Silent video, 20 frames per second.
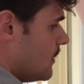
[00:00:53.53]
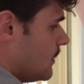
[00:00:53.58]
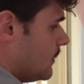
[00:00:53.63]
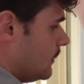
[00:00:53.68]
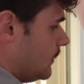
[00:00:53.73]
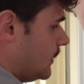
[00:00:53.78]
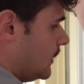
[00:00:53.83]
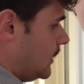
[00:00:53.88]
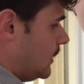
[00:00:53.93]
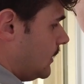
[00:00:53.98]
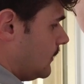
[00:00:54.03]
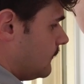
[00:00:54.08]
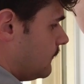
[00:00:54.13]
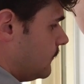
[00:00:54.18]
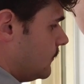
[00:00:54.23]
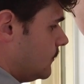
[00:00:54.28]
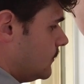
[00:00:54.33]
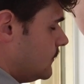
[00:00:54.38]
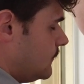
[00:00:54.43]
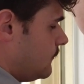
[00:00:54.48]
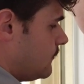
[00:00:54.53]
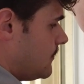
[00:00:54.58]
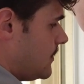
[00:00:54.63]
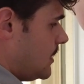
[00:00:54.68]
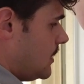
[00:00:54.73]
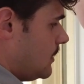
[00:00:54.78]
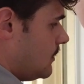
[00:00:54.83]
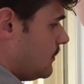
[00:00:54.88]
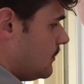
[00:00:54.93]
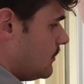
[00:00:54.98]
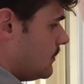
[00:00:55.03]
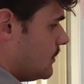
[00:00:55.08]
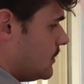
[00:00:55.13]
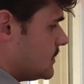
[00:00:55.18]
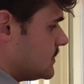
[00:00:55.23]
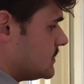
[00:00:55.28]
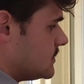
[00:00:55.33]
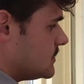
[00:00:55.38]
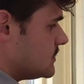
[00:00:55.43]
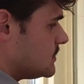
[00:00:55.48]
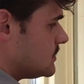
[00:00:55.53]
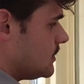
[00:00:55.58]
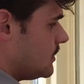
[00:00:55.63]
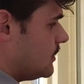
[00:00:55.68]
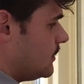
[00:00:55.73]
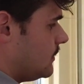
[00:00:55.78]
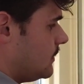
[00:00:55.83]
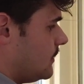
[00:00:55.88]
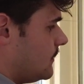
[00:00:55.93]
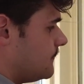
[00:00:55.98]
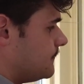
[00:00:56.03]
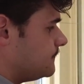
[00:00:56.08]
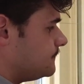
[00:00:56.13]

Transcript: Leaning forward for me, nice and slowly.